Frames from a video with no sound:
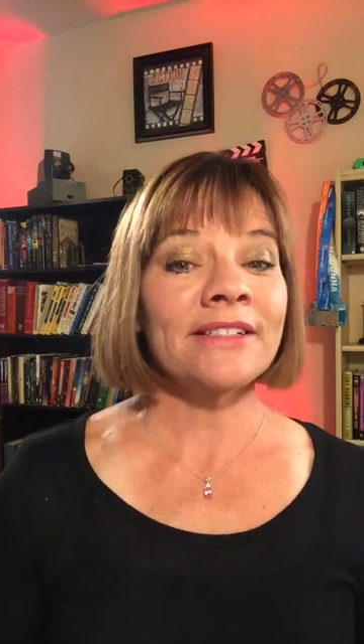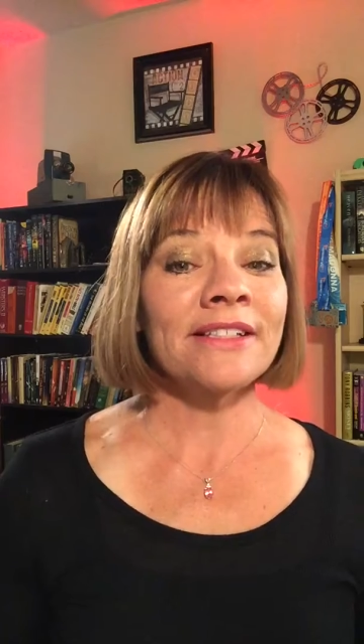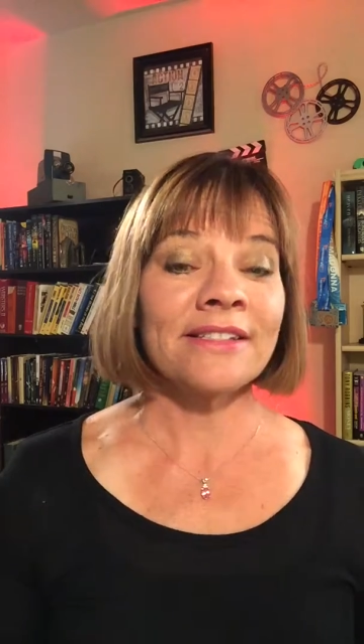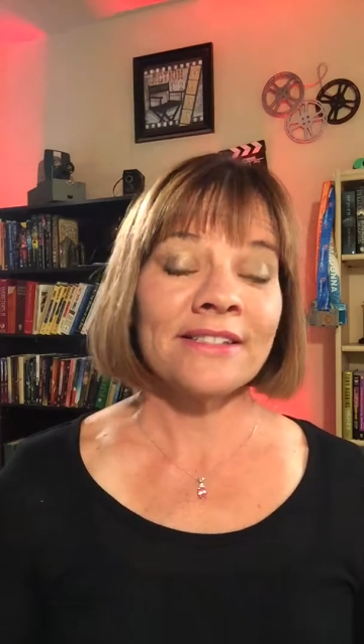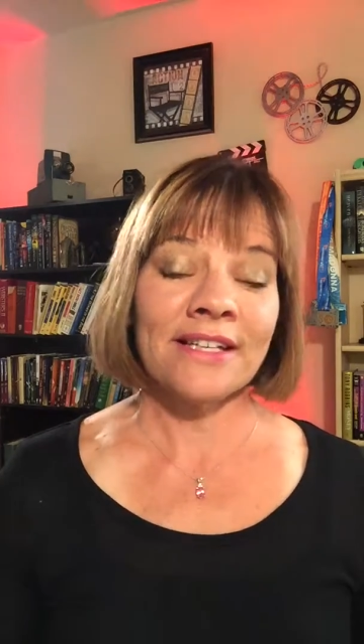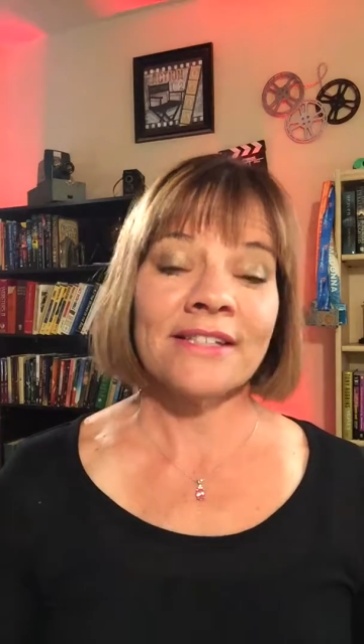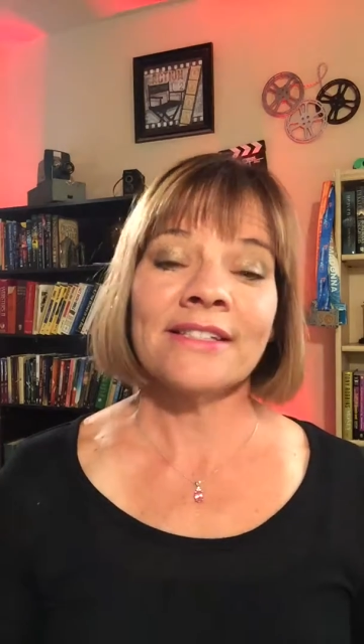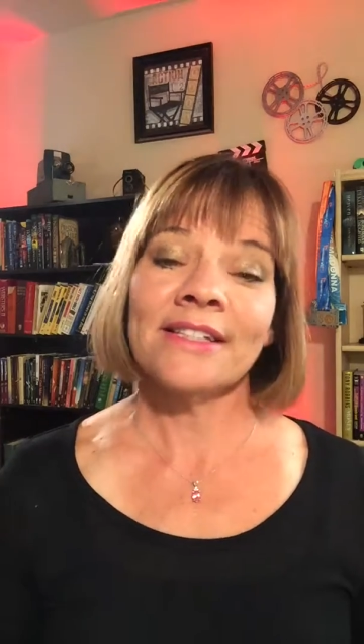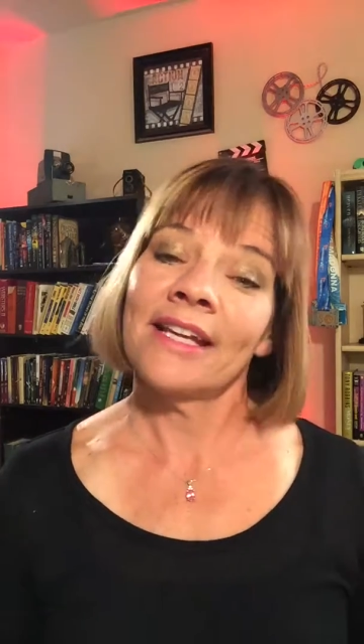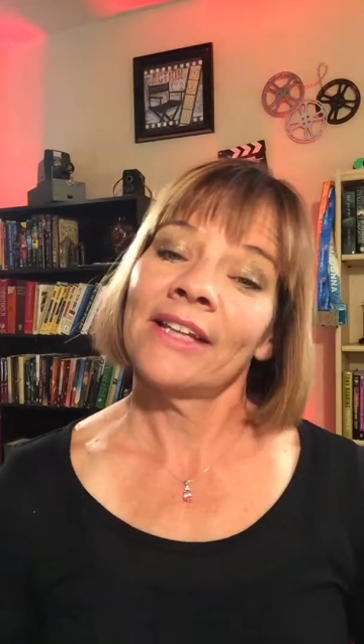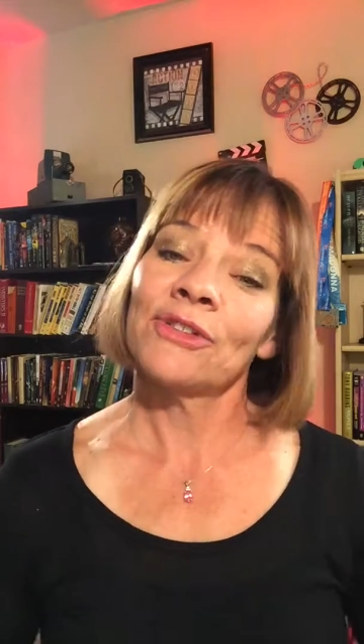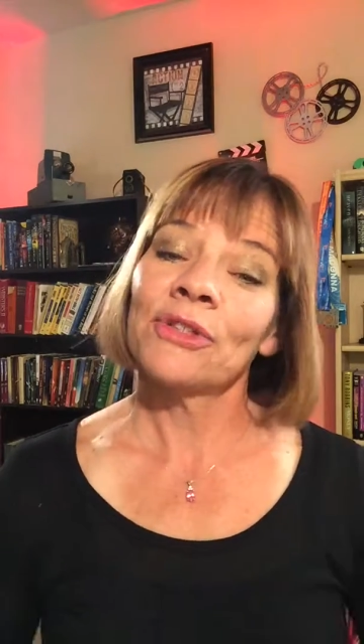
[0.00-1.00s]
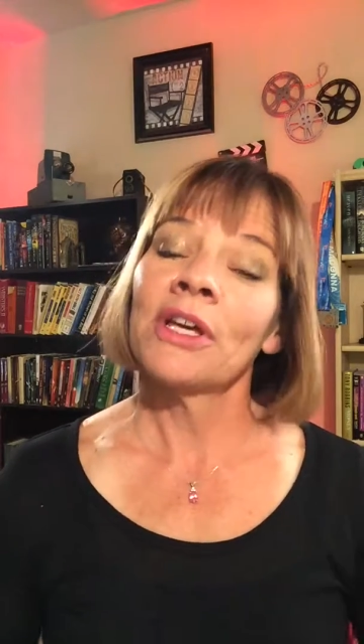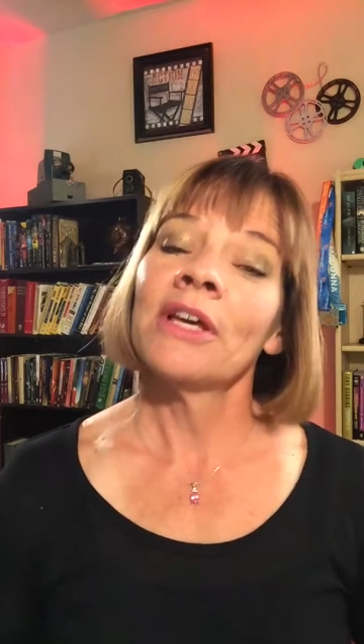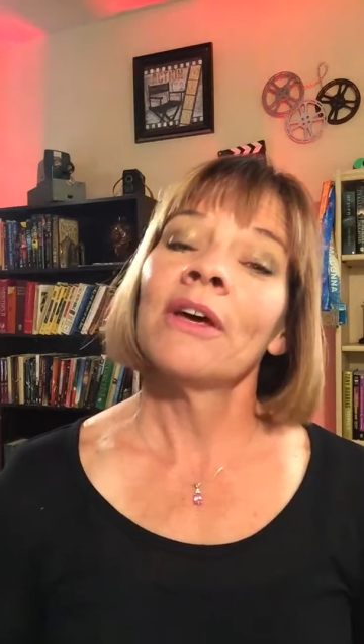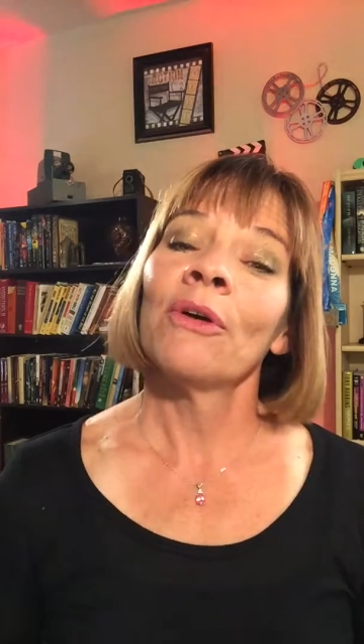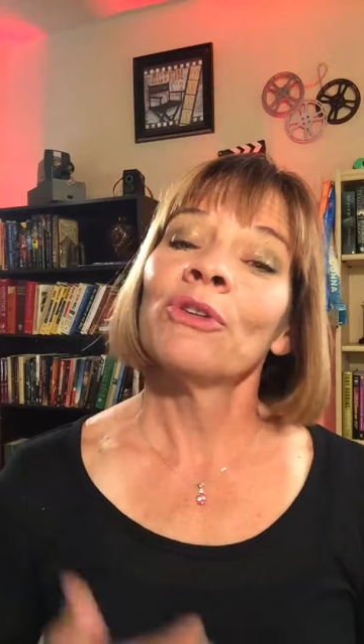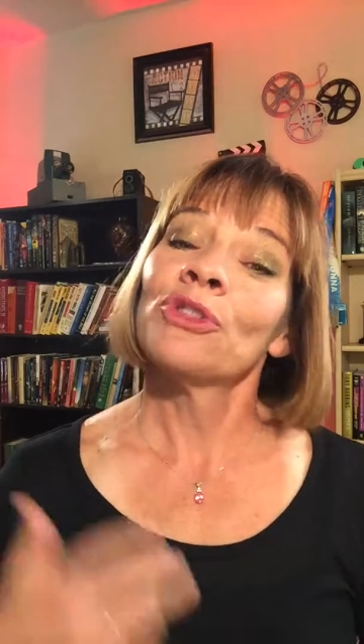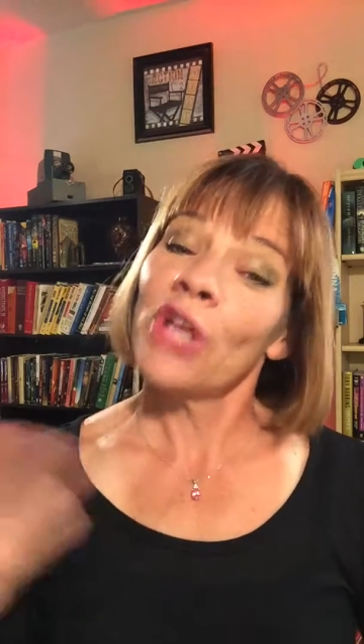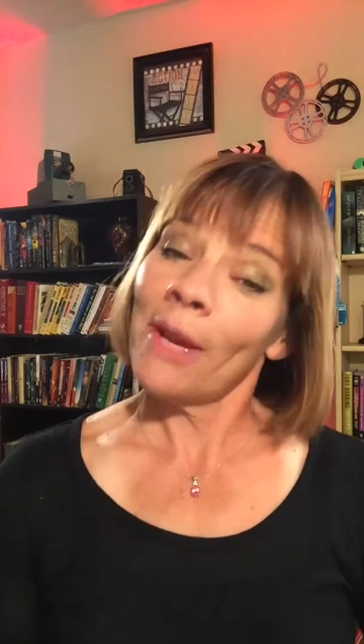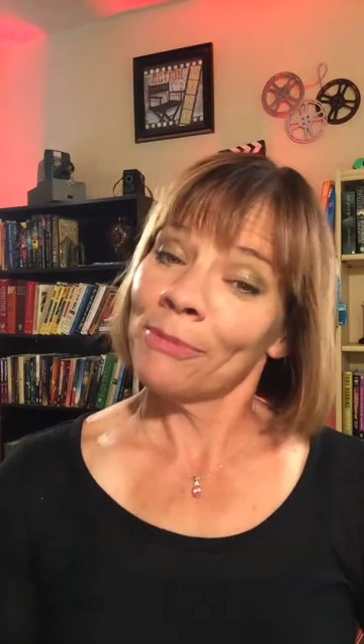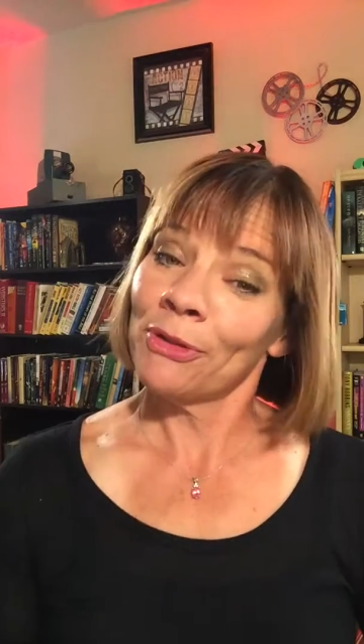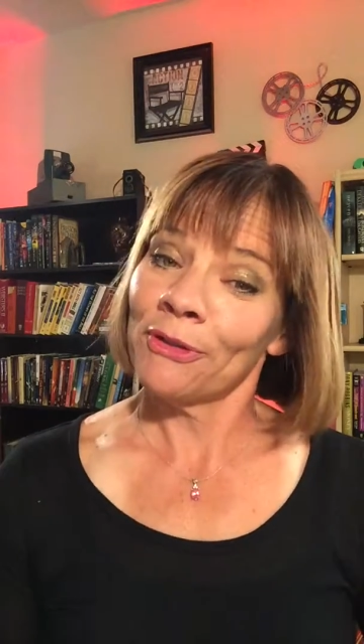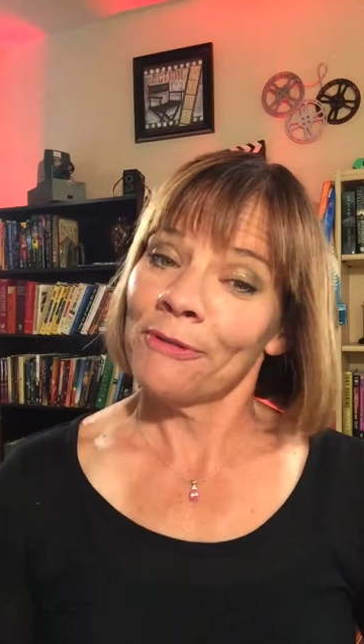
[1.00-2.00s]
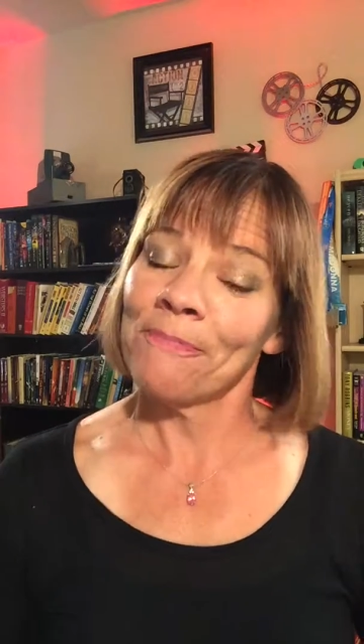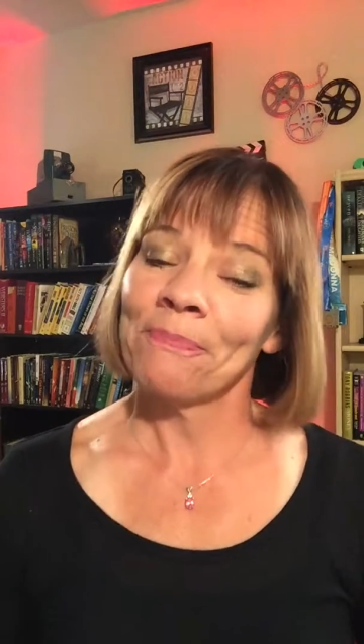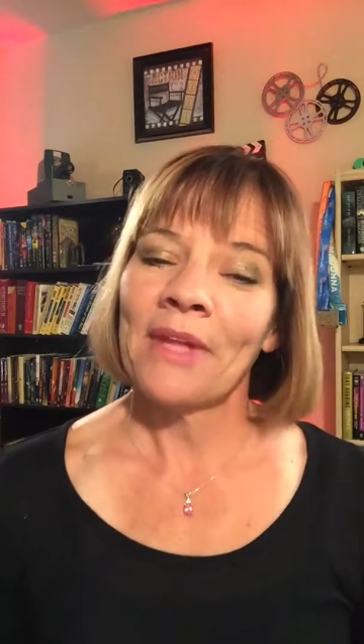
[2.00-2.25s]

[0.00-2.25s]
to discuss today's chapter.